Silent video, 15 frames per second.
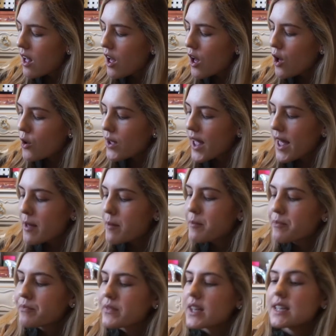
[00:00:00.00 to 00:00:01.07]
Okay,
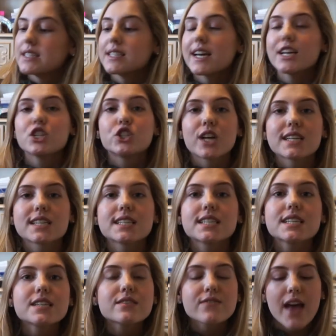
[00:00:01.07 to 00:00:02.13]

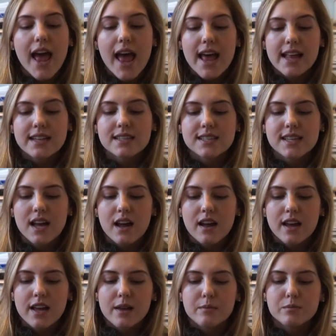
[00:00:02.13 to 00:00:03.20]
digestive
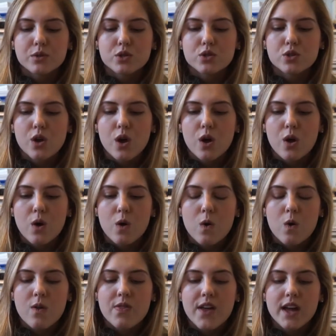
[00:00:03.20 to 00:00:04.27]
enzymes.
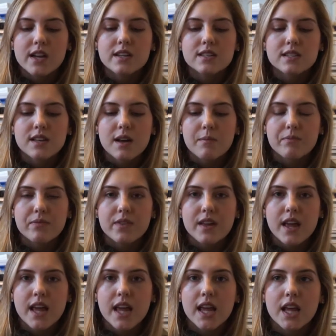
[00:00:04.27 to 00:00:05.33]
So that is
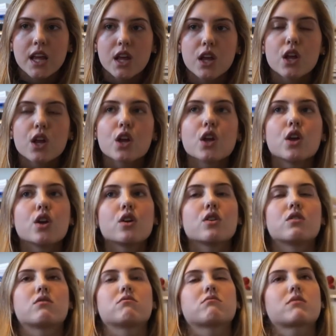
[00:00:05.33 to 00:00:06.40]
something
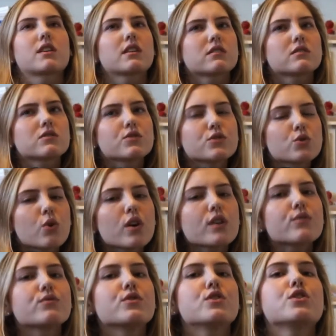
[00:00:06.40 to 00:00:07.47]
sort
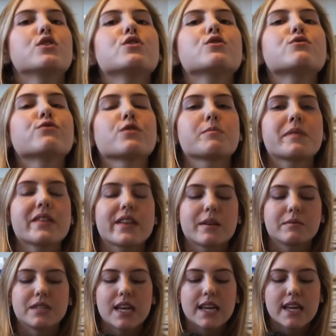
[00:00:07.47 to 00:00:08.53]
of new for me that
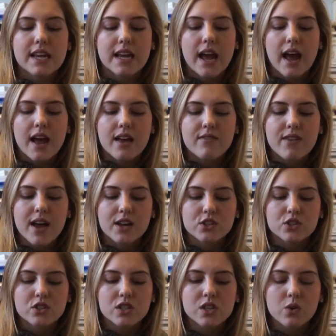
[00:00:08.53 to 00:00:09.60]
I'm taking. I've
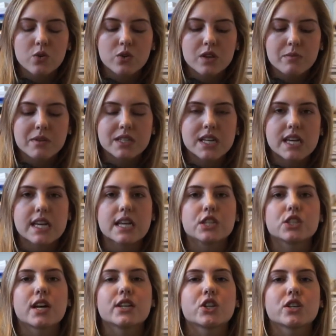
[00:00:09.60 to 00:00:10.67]
actually only been taking
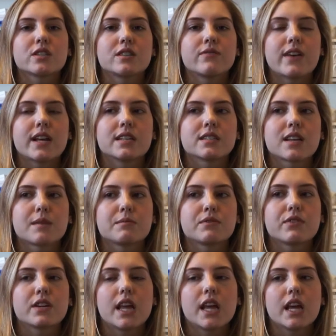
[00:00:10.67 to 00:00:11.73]
digestive enzymes
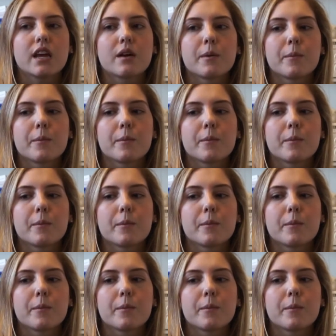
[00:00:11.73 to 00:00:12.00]
for like